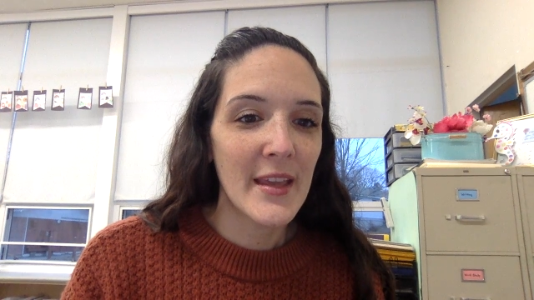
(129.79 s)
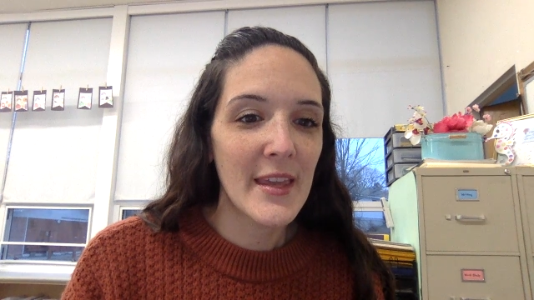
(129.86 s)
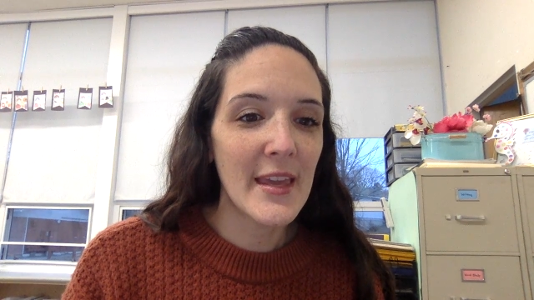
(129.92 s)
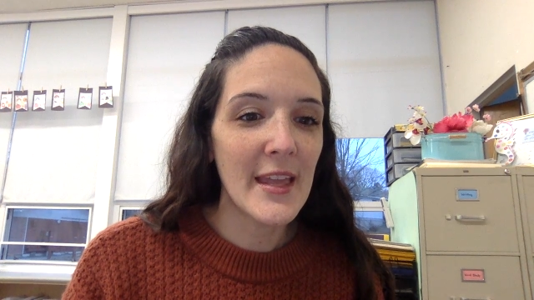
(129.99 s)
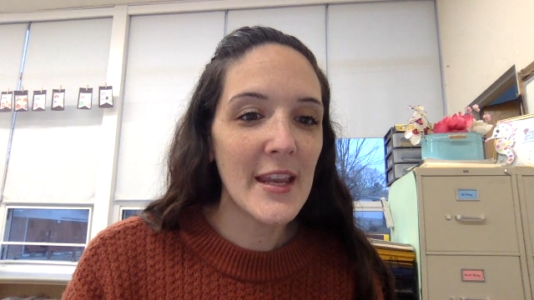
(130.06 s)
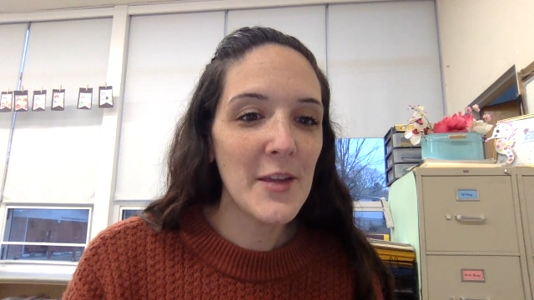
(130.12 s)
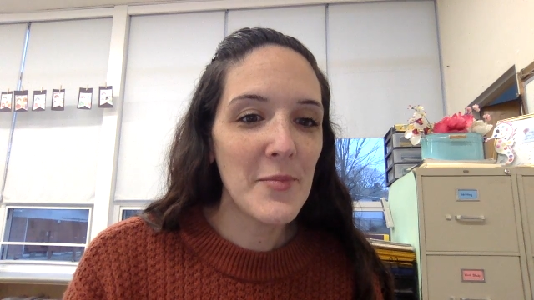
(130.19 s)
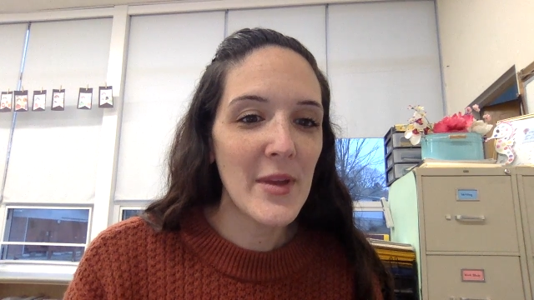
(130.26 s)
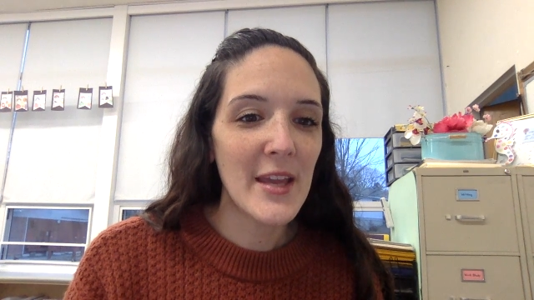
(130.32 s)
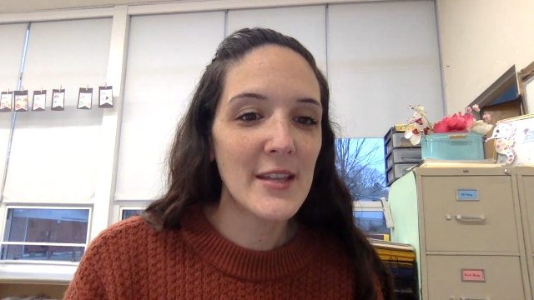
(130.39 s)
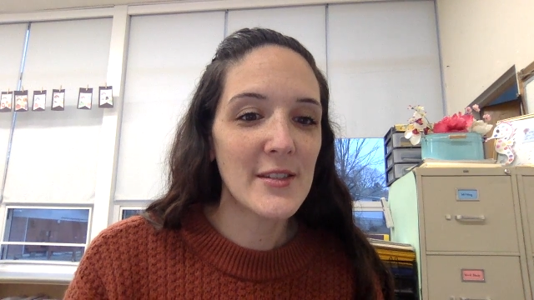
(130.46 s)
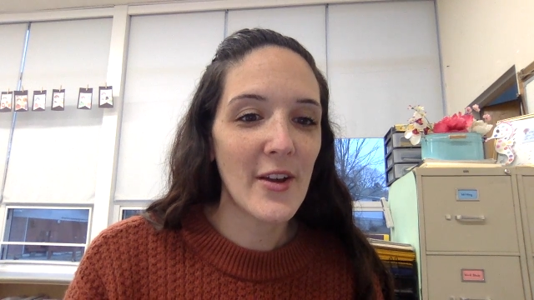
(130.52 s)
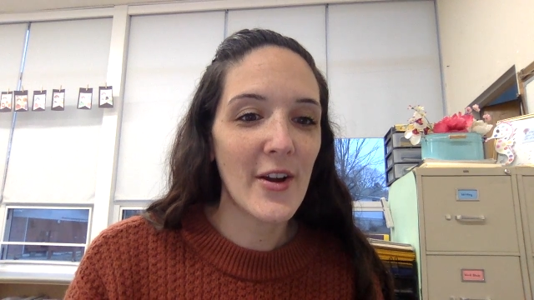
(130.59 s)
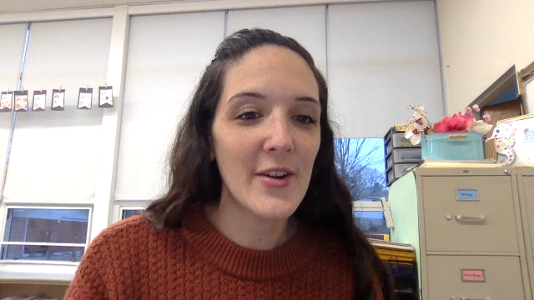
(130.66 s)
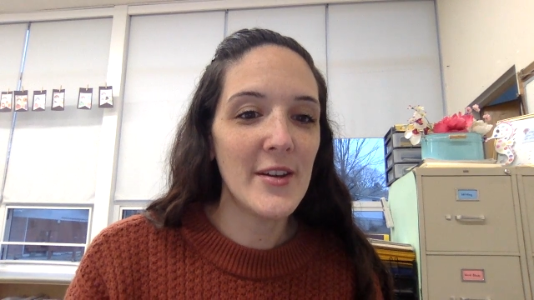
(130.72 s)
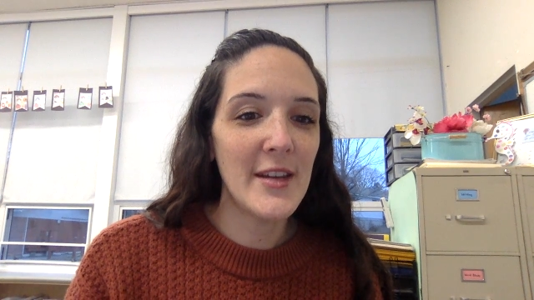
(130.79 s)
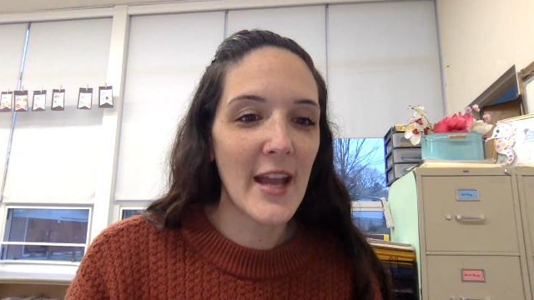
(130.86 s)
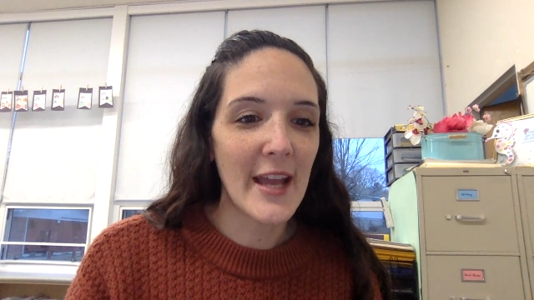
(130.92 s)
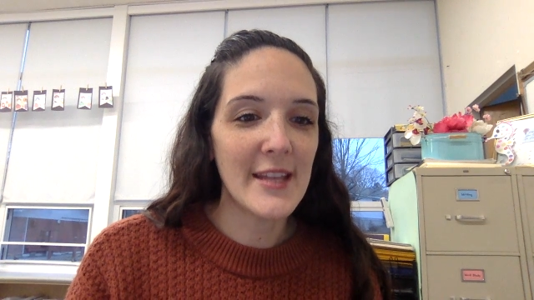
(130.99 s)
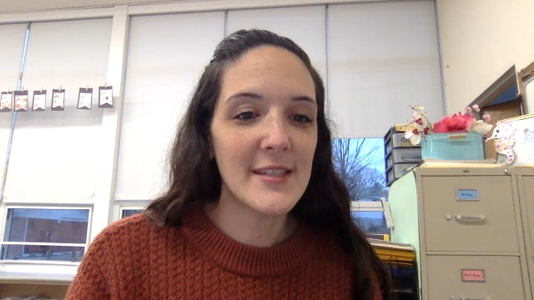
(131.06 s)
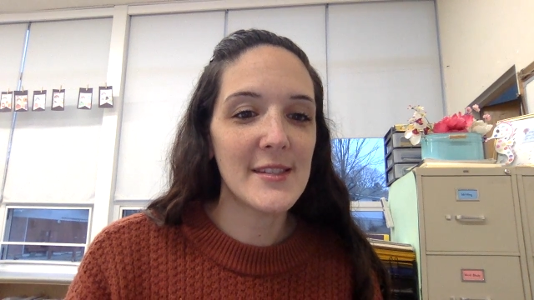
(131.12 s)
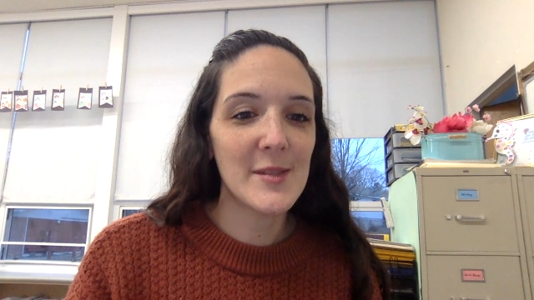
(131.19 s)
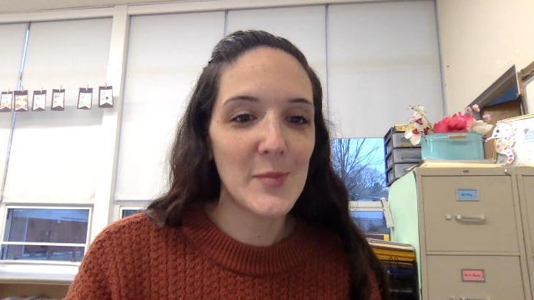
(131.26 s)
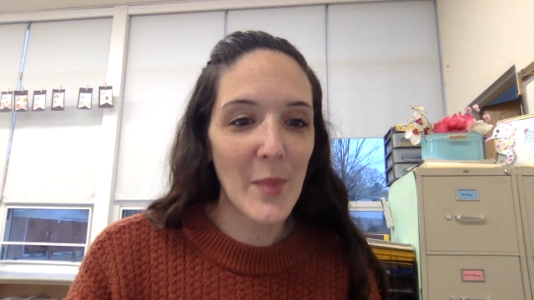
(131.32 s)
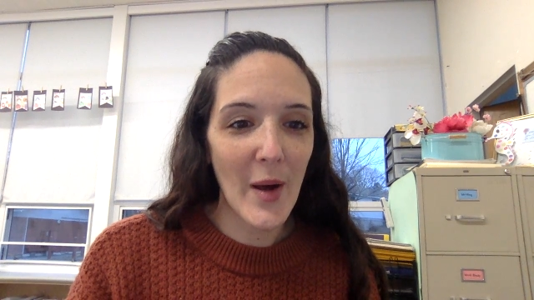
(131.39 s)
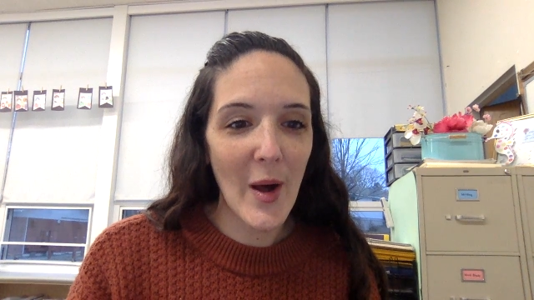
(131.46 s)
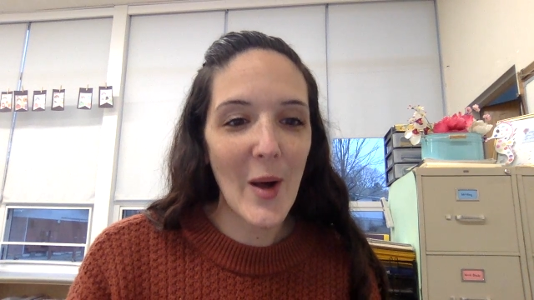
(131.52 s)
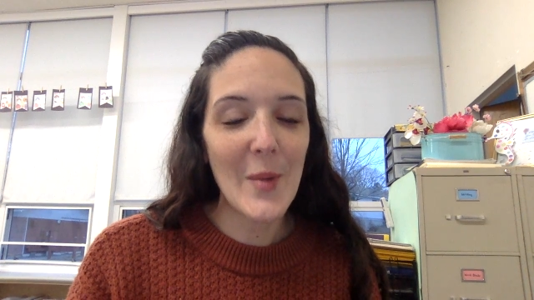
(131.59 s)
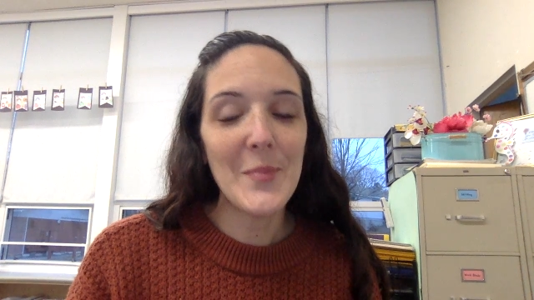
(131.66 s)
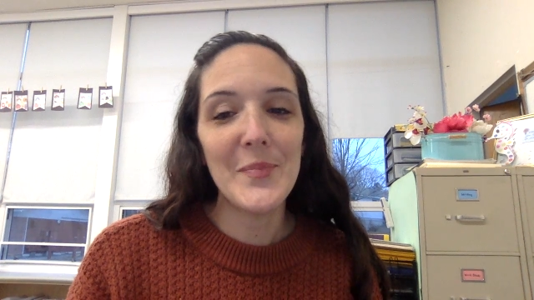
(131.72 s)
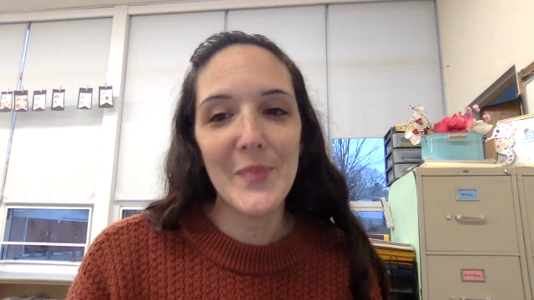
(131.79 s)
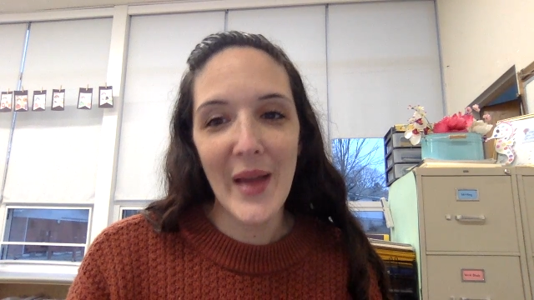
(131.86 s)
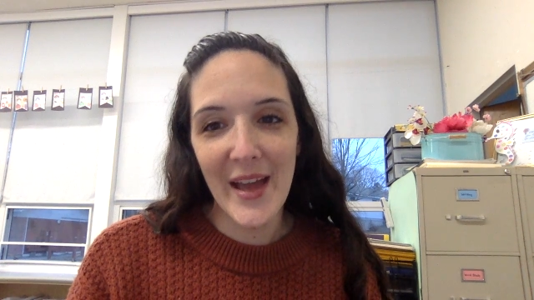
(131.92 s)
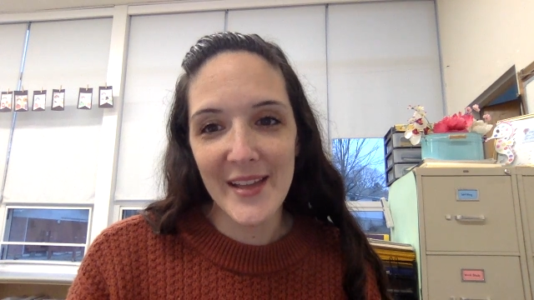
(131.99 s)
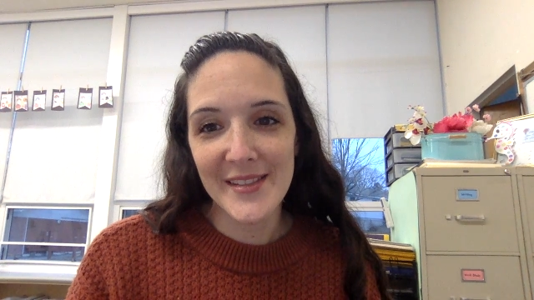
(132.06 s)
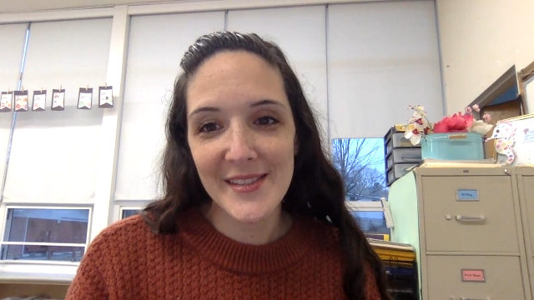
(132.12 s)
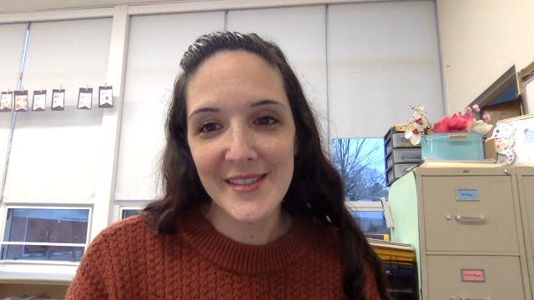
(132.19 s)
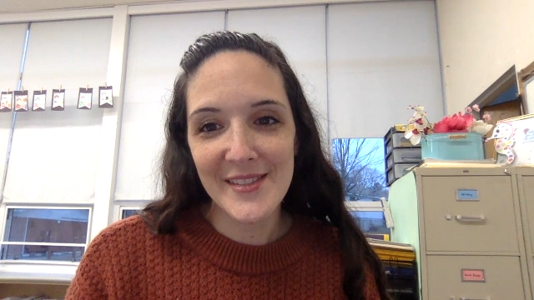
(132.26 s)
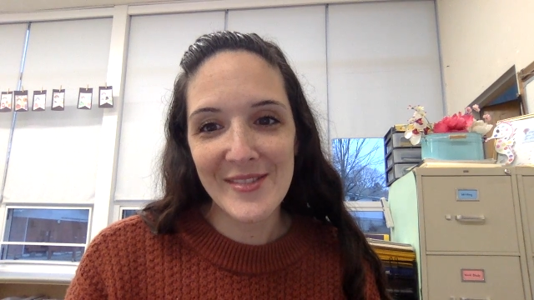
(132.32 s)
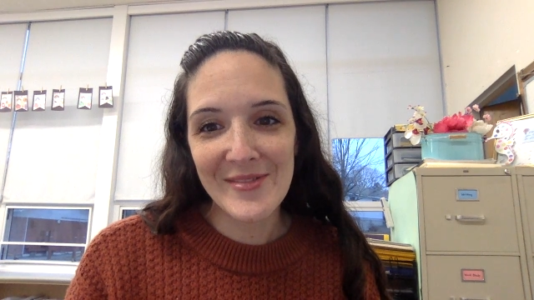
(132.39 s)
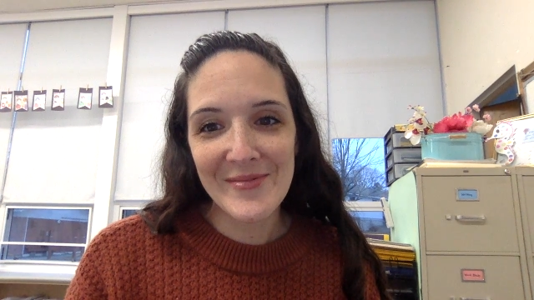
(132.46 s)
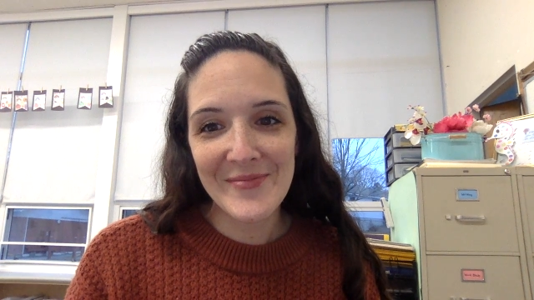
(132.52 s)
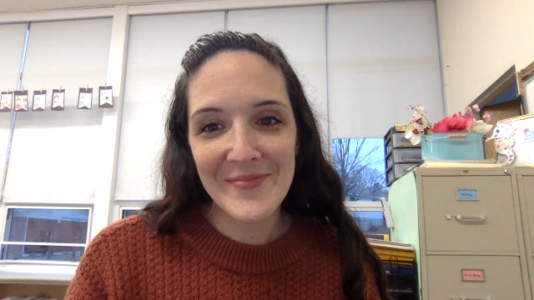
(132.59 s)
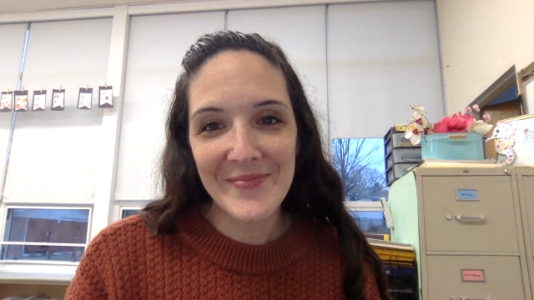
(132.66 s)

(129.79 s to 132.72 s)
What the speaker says: Guinea pigs are nice small pets.